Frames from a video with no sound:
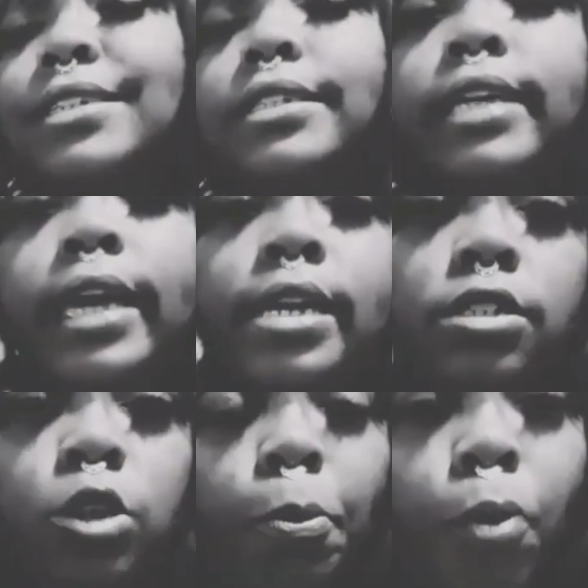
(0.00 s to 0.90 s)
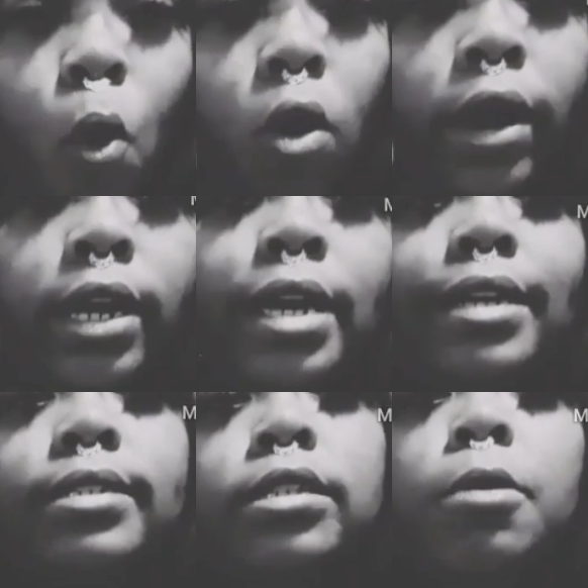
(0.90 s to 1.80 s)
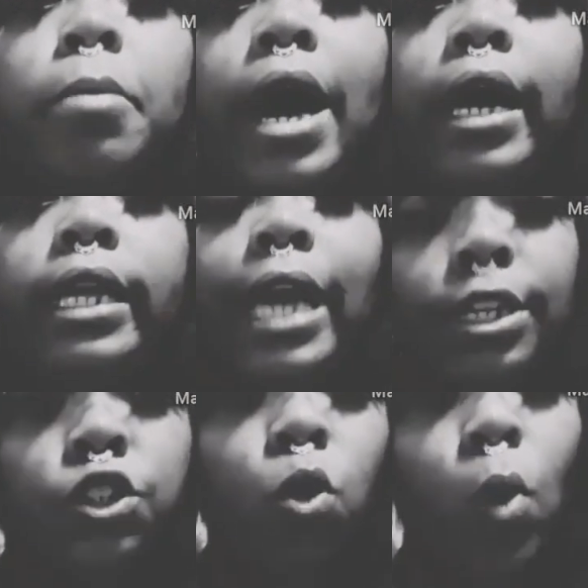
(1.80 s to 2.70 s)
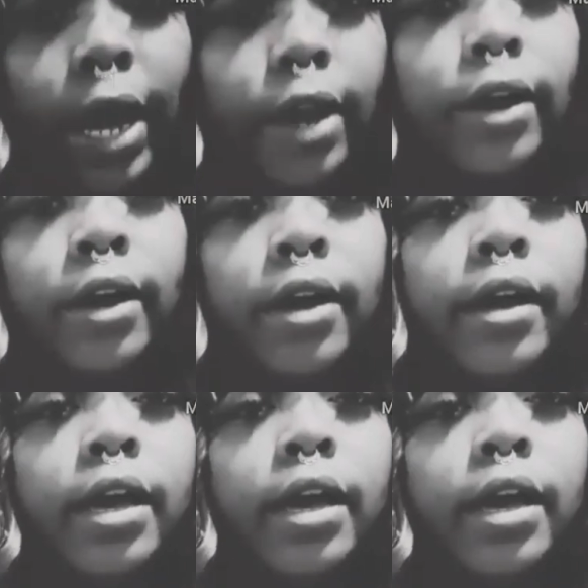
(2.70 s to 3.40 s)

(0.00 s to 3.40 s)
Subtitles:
just can't support somebody, a square,